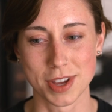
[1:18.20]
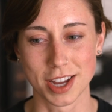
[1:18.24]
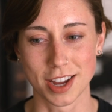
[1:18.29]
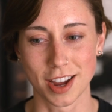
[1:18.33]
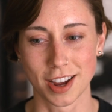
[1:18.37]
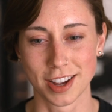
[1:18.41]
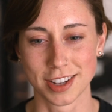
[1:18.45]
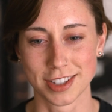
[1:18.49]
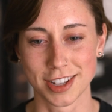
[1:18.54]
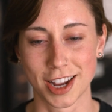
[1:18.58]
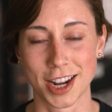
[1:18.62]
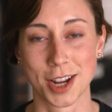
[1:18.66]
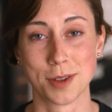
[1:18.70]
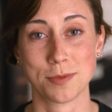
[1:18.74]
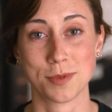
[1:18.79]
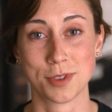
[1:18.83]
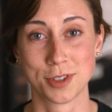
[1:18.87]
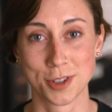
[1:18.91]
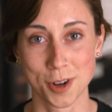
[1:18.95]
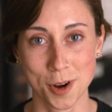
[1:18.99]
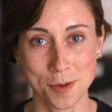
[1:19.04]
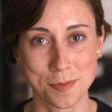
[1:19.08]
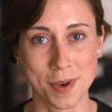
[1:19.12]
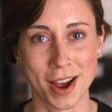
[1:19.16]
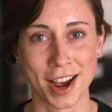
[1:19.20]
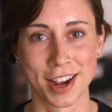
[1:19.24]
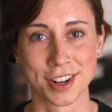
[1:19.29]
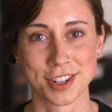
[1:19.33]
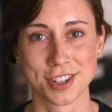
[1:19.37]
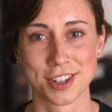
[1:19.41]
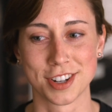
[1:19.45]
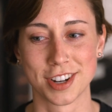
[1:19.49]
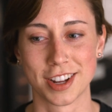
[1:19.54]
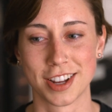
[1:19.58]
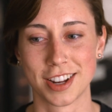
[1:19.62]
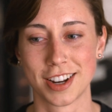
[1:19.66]
because I am so
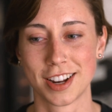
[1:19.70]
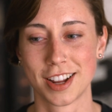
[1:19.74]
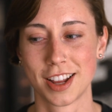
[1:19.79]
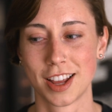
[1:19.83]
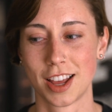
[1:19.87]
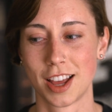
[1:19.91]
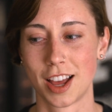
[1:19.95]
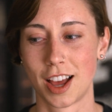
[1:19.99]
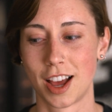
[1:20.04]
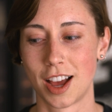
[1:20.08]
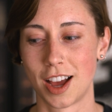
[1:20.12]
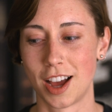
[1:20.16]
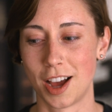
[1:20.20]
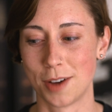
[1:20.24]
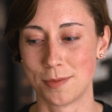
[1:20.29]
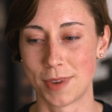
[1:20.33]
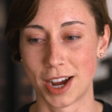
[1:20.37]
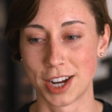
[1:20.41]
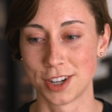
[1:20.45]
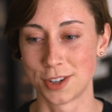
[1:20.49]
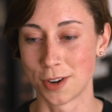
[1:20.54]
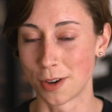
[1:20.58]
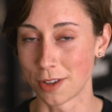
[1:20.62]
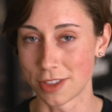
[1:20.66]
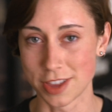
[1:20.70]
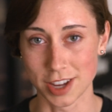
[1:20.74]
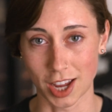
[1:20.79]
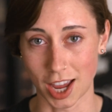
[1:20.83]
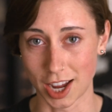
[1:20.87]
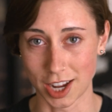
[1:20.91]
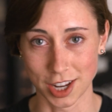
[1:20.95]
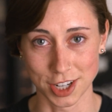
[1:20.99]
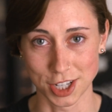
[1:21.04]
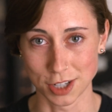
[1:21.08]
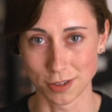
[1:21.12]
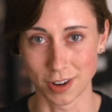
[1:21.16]
passionate. Um, I don't think
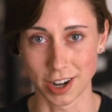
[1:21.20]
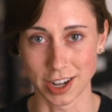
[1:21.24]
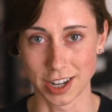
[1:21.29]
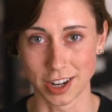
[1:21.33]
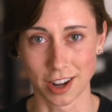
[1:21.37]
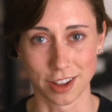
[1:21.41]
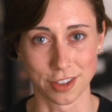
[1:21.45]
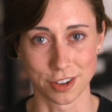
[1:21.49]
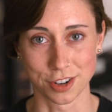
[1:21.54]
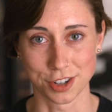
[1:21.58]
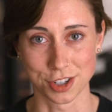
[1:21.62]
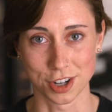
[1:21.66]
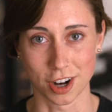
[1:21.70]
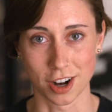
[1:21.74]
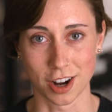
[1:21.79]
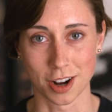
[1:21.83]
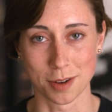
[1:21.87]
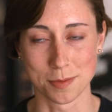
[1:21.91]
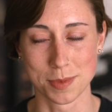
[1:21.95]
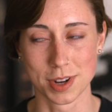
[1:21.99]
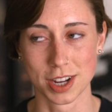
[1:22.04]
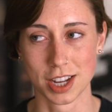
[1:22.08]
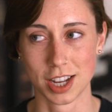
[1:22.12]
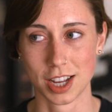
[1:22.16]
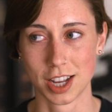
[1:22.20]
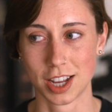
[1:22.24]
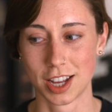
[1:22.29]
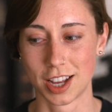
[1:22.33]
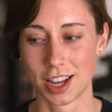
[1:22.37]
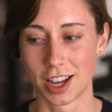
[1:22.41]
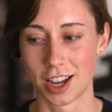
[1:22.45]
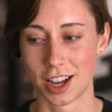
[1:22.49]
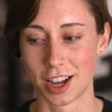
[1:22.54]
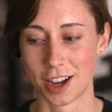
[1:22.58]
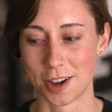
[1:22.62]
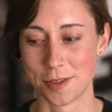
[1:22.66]
I could do any other job.
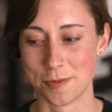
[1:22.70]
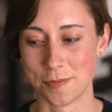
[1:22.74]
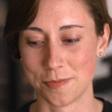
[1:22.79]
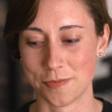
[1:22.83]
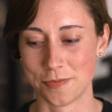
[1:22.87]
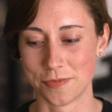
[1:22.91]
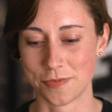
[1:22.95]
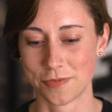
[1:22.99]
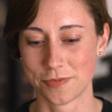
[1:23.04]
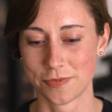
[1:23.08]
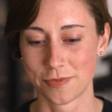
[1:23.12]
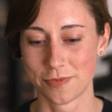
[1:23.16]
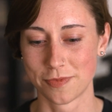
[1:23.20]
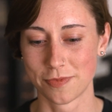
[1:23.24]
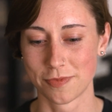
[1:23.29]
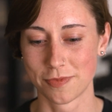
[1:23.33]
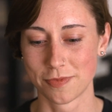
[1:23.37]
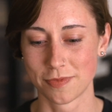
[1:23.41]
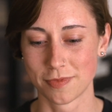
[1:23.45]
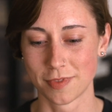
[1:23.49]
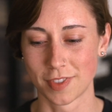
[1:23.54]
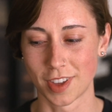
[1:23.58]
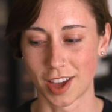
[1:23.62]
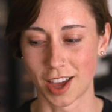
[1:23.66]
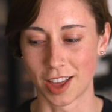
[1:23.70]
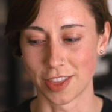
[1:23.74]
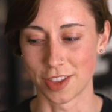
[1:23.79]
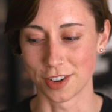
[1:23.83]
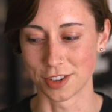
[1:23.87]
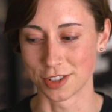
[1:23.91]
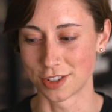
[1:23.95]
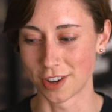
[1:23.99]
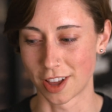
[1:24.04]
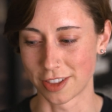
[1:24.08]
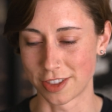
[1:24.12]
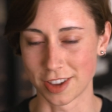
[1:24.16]
Um, uh,
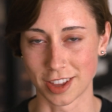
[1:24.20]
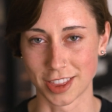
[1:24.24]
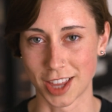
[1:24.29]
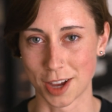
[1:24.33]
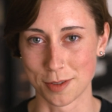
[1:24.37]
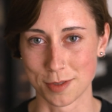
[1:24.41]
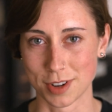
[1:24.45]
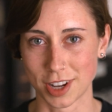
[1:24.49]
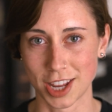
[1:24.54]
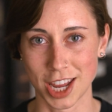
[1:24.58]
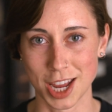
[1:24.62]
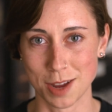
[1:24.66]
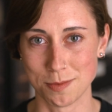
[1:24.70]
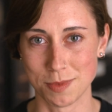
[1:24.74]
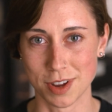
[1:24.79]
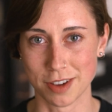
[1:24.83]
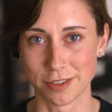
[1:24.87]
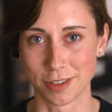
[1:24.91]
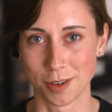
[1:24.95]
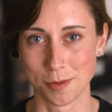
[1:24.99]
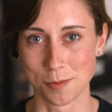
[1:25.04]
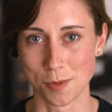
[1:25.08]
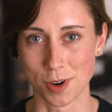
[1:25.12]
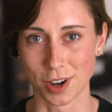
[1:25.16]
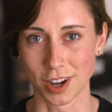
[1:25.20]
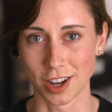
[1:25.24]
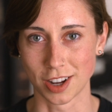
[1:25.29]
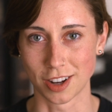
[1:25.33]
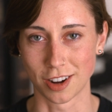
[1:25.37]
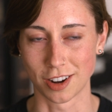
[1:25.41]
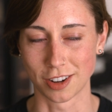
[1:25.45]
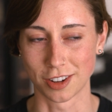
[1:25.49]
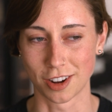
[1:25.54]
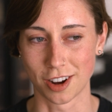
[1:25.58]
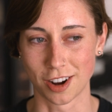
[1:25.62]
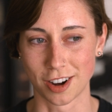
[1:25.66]
there's nothing that would keep me from
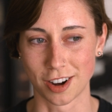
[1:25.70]
working on